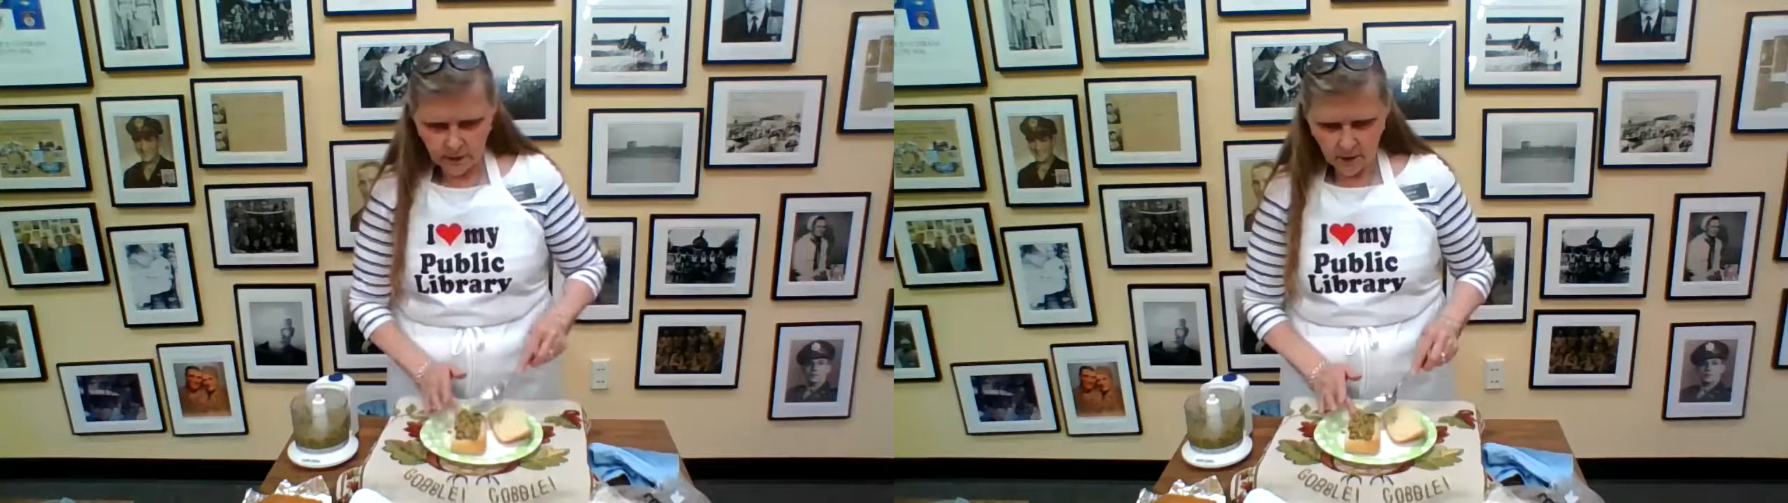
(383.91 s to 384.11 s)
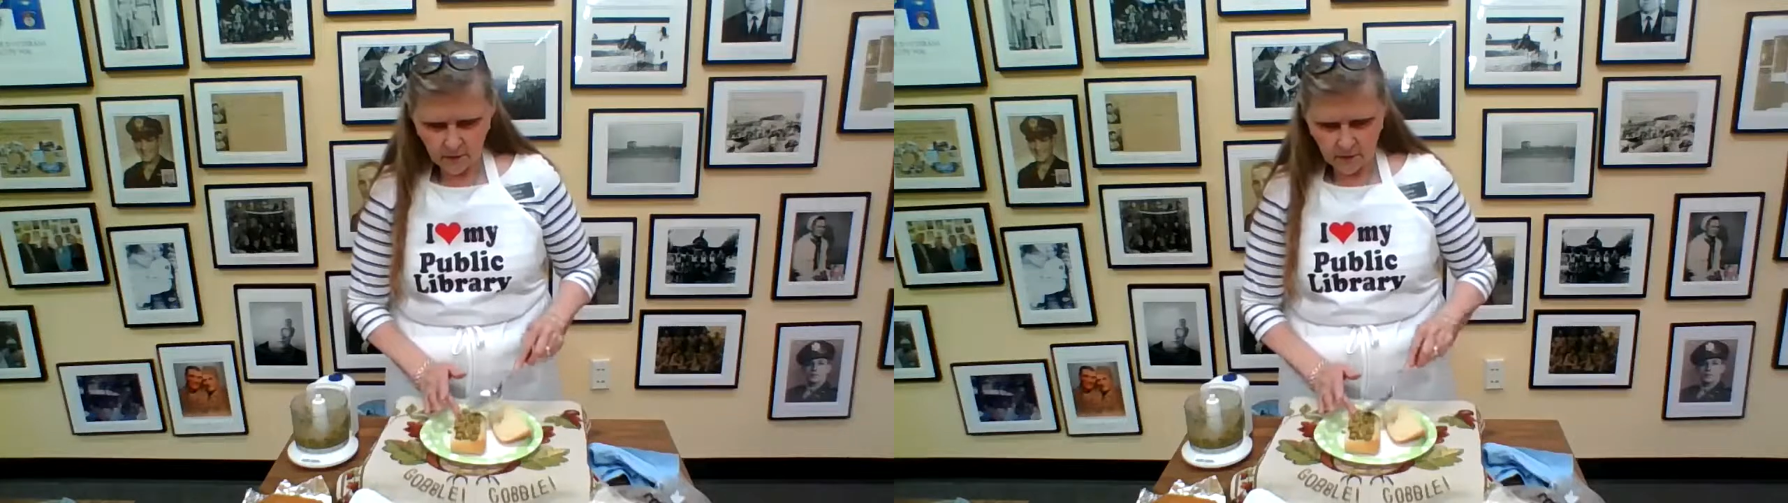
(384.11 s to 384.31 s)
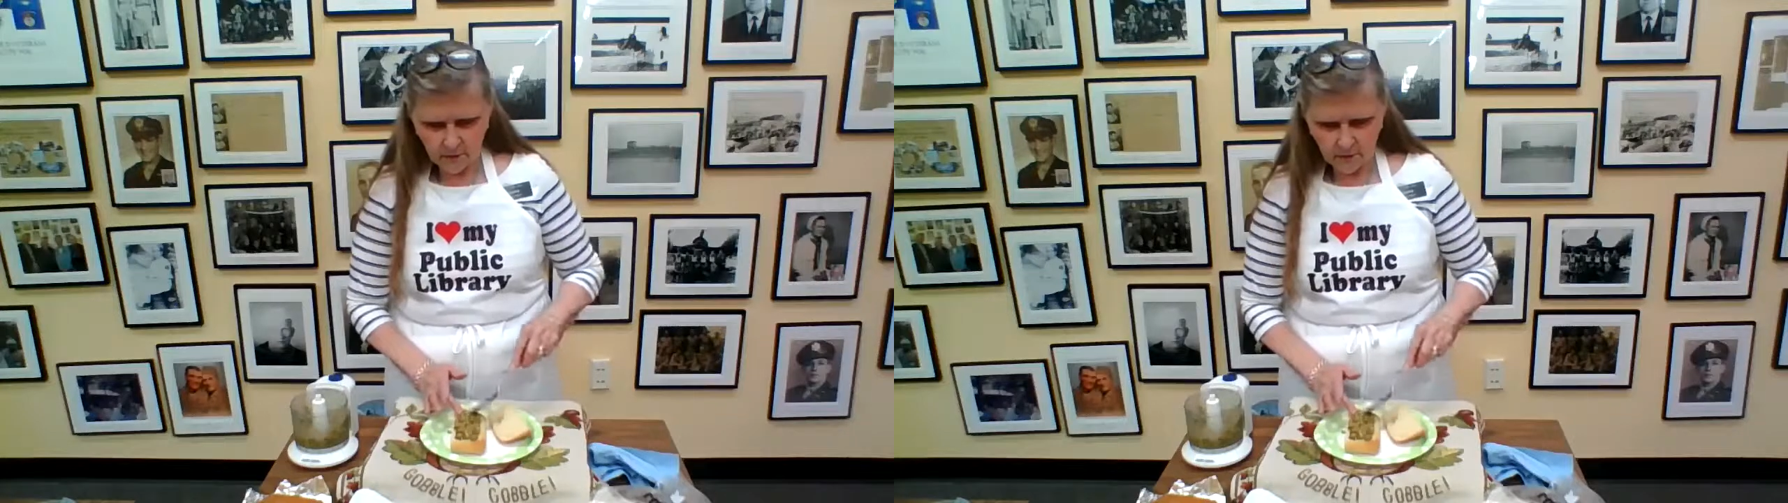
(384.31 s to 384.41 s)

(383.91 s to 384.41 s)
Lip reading: not